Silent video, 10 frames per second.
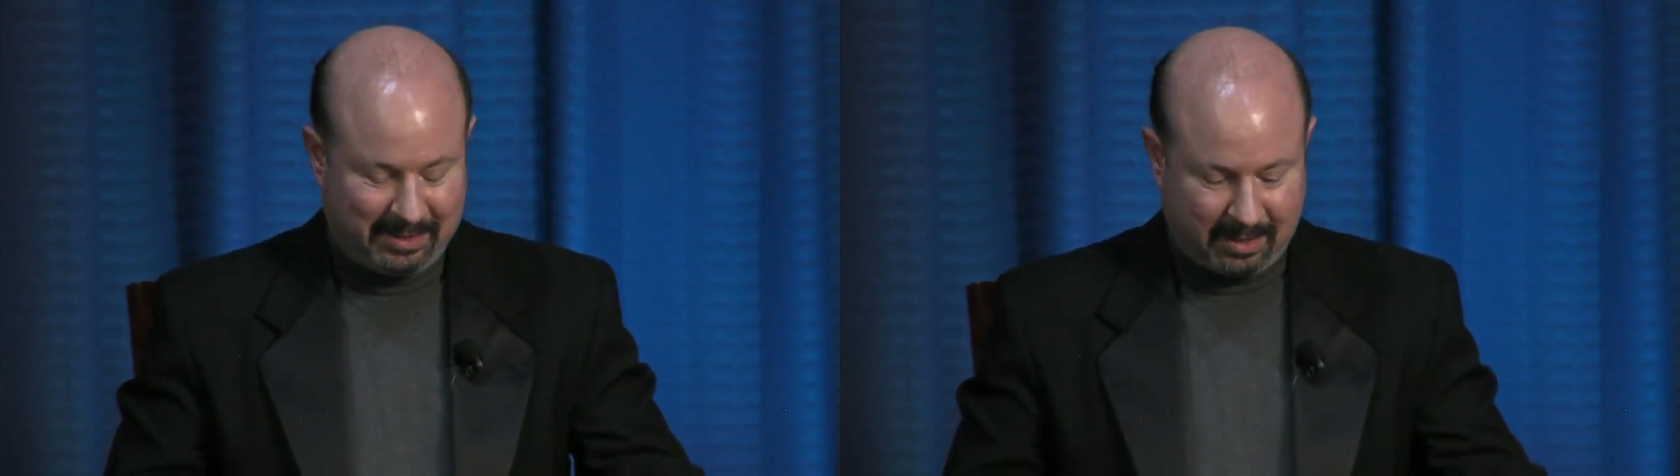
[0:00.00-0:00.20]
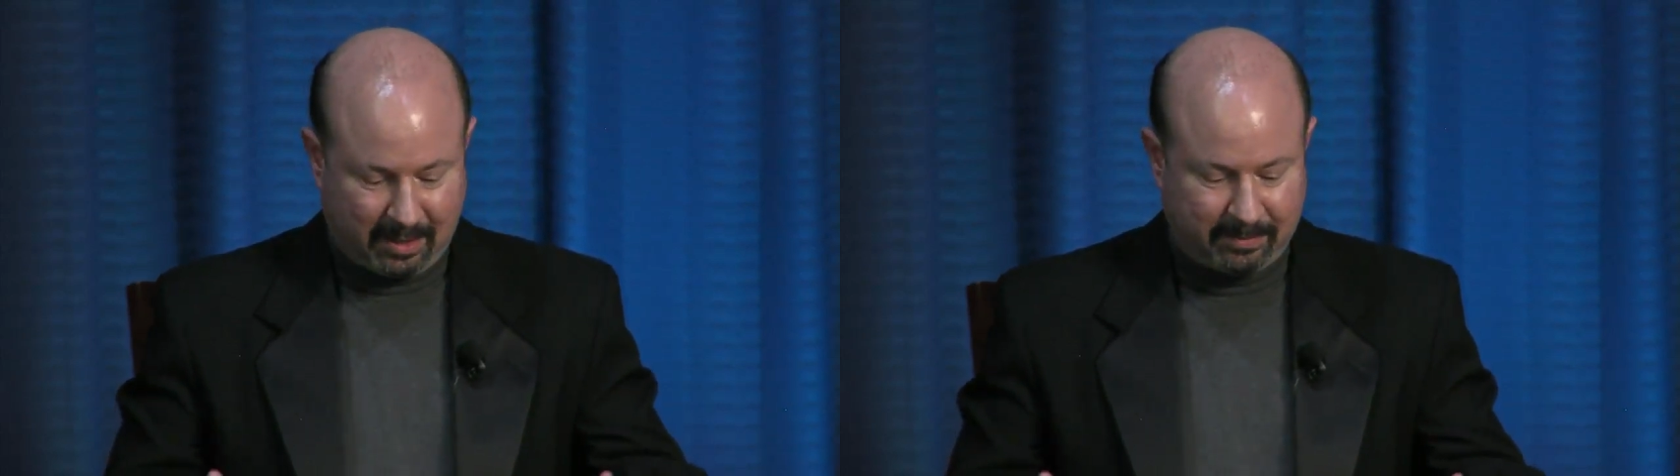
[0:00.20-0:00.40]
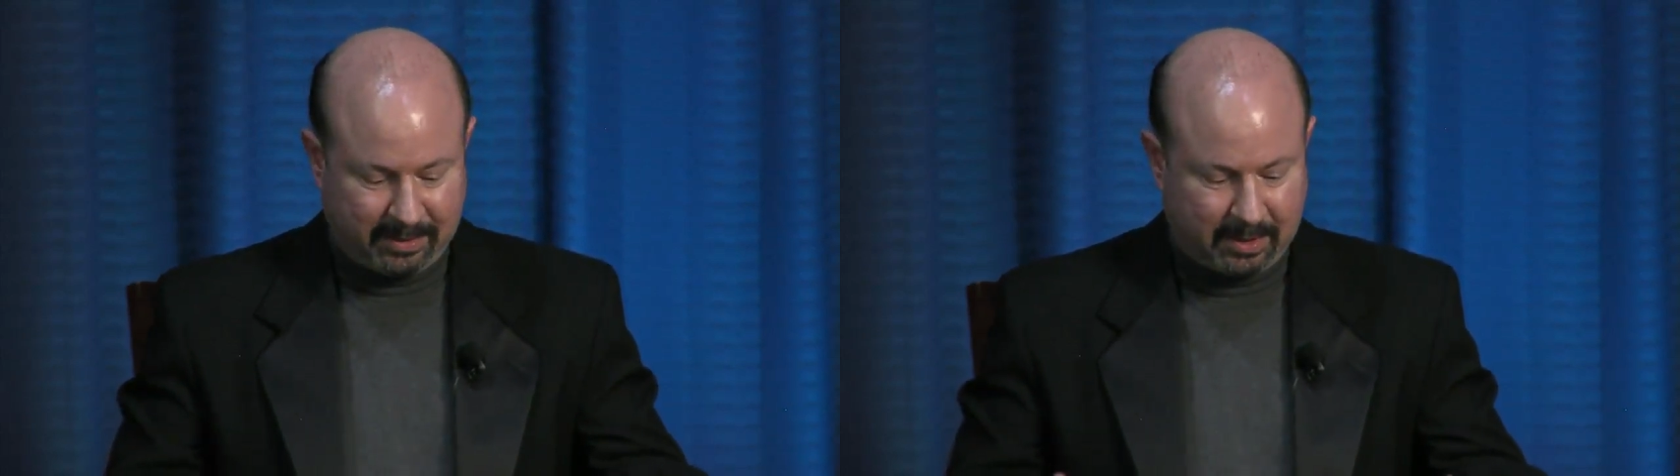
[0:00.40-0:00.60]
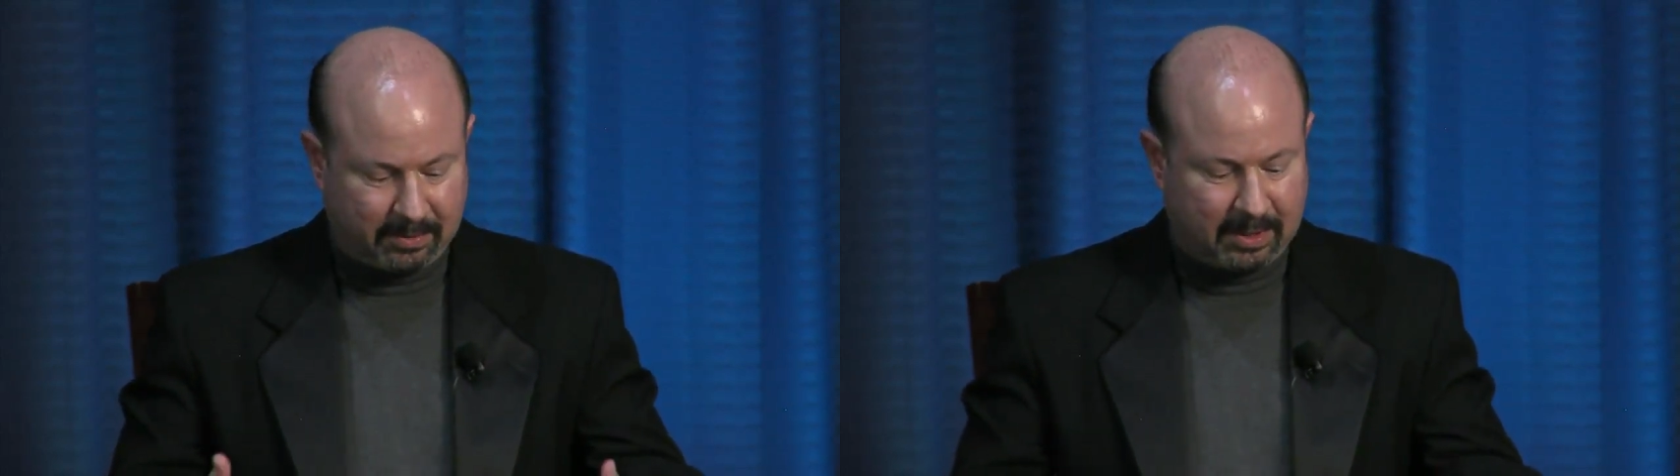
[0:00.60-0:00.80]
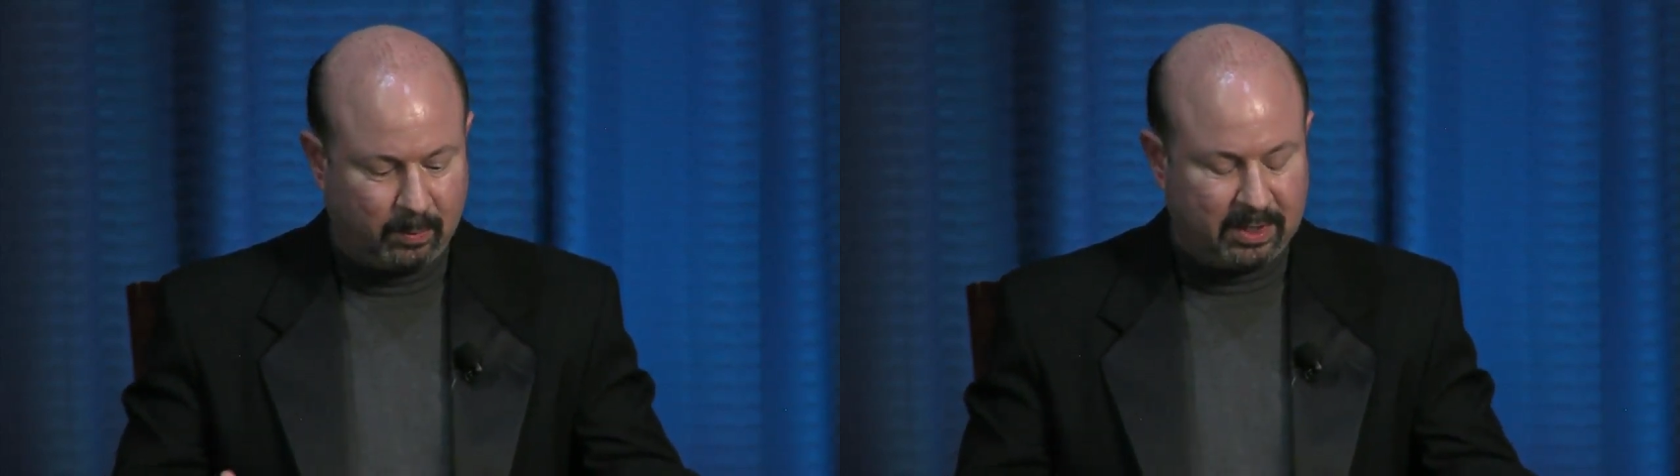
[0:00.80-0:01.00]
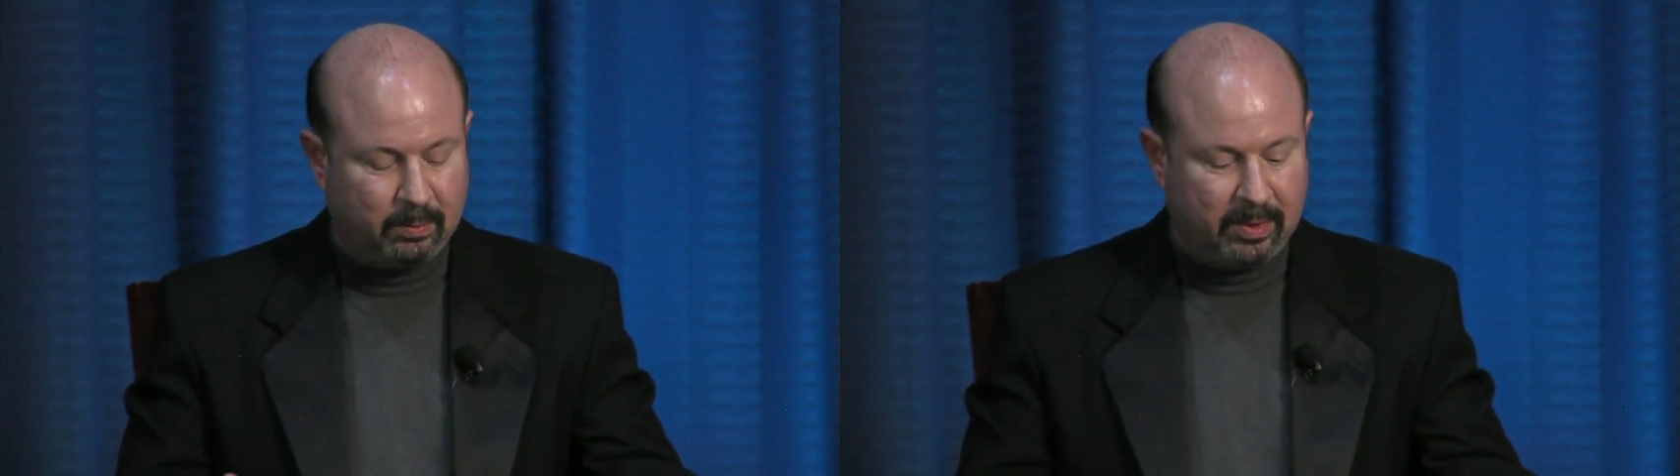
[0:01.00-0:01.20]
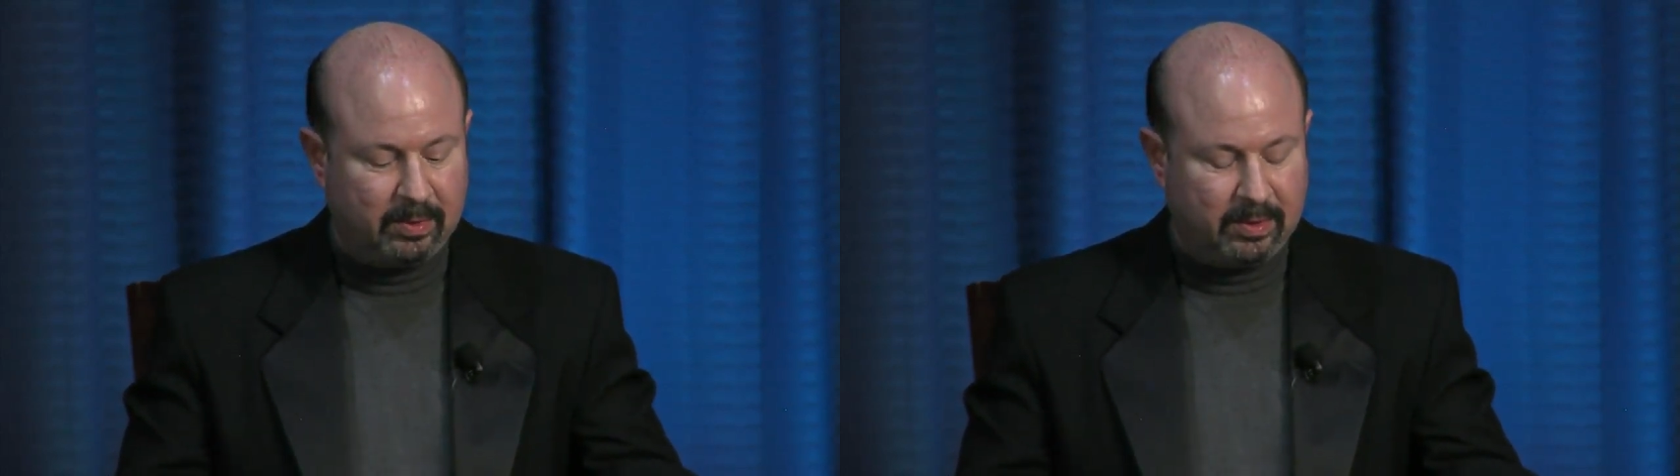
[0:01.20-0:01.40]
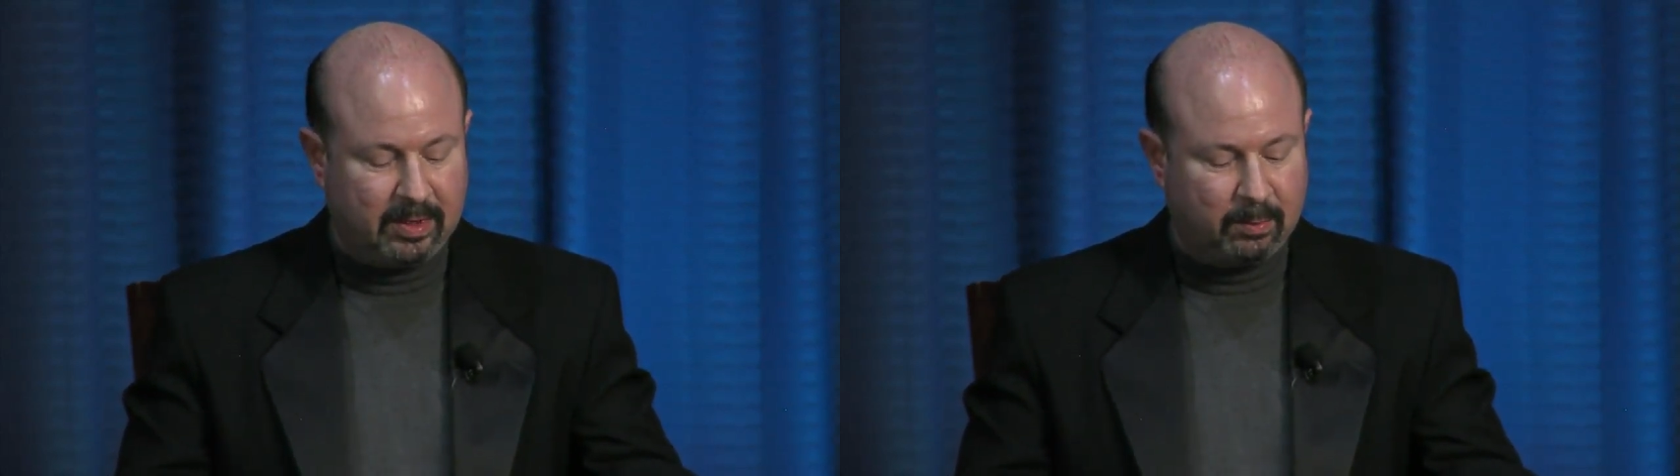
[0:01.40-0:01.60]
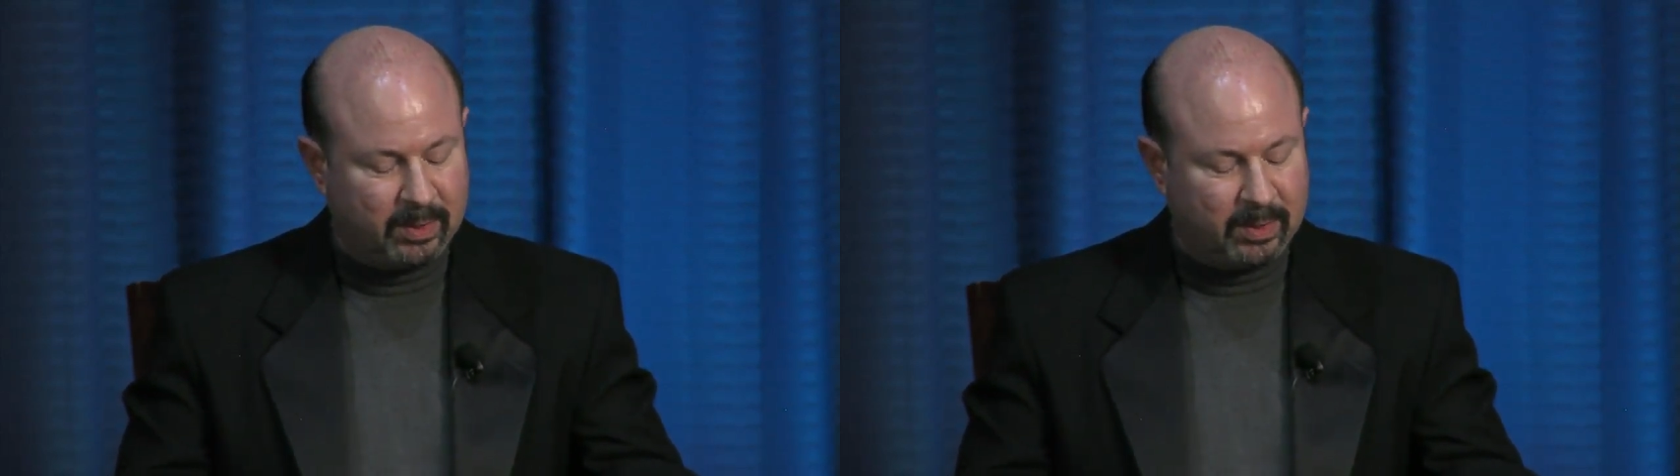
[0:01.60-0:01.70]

um, you know, that we, we, that